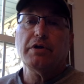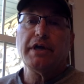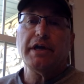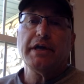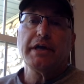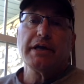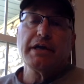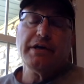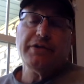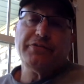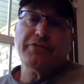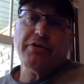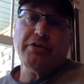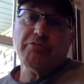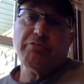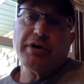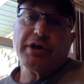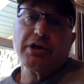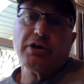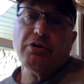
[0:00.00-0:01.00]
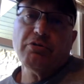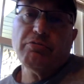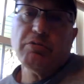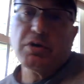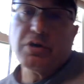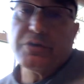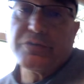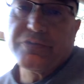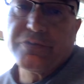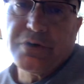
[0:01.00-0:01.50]
Hey guys, here we go.
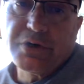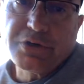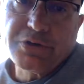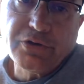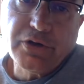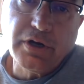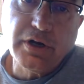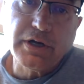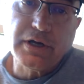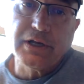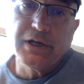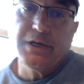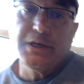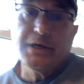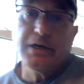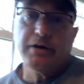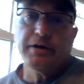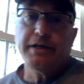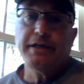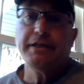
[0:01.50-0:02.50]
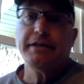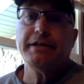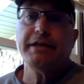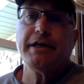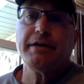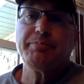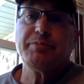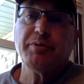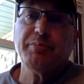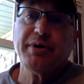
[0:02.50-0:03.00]
We're going to start talking now in
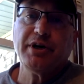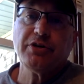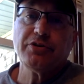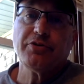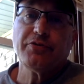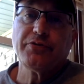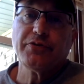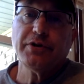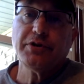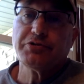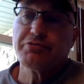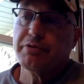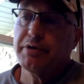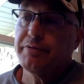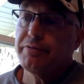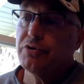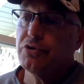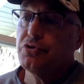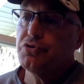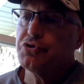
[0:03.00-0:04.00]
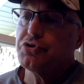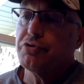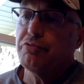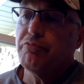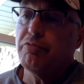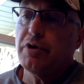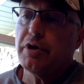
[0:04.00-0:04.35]
depth about the French Revolution.